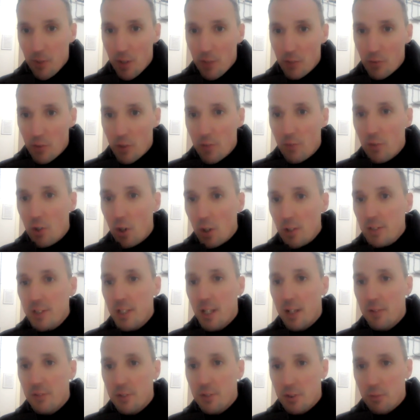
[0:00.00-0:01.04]
So you've got to
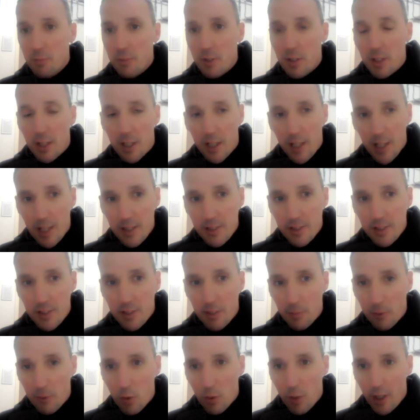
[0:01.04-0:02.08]
have something that gets to
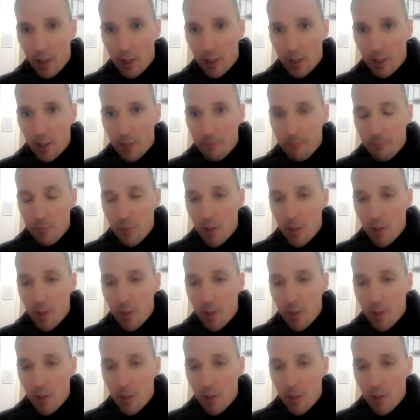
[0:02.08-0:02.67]
them quickly.